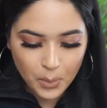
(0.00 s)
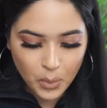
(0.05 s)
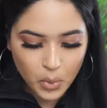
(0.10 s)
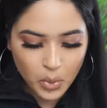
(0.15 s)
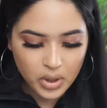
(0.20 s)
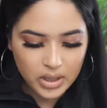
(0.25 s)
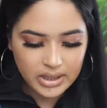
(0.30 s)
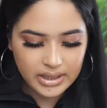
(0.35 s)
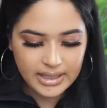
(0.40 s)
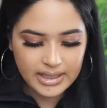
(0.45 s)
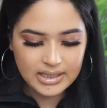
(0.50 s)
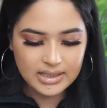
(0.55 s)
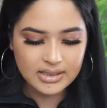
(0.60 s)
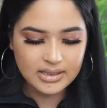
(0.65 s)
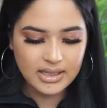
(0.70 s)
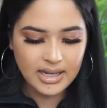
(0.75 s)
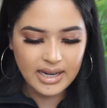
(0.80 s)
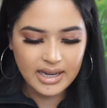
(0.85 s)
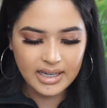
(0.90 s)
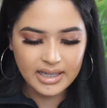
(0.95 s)
Poreless
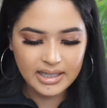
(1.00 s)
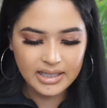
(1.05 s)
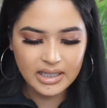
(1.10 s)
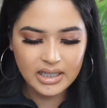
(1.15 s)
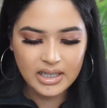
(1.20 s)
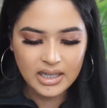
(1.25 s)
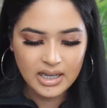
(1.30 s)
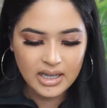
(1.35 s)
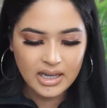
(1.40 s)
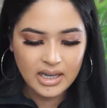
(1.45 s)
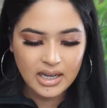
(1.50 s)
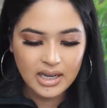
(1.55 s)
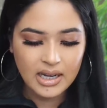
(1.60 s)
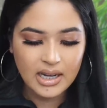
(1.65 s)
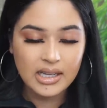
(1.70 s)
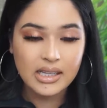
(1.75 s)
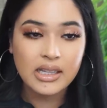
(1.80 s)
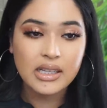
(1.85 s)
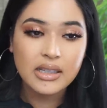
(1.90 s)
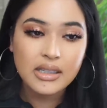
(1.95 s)
side,
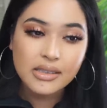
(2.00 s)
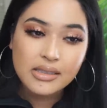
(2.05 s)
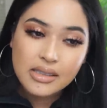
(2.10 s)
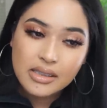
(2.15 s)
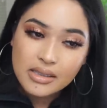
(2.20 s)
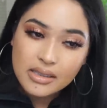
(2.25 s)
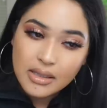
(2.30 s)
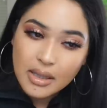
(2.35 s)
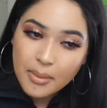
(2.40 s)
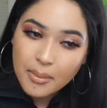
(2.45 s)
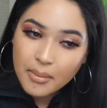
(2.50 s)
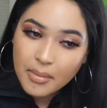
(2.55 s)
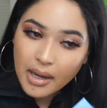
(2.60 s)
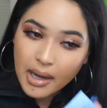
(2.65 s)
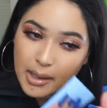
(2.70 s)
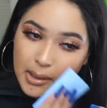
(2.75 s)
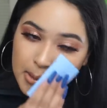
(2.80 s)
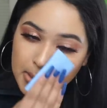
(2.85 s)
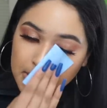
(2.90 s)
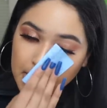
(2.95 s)
and then this is the
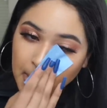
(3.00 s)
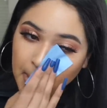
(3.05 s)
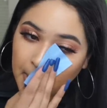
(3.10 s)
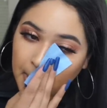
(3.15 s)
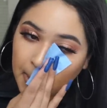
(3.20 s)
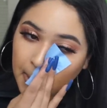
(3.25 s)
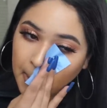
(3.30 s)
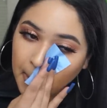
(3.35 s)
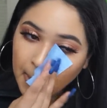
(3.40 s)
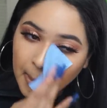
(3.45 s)
matte side.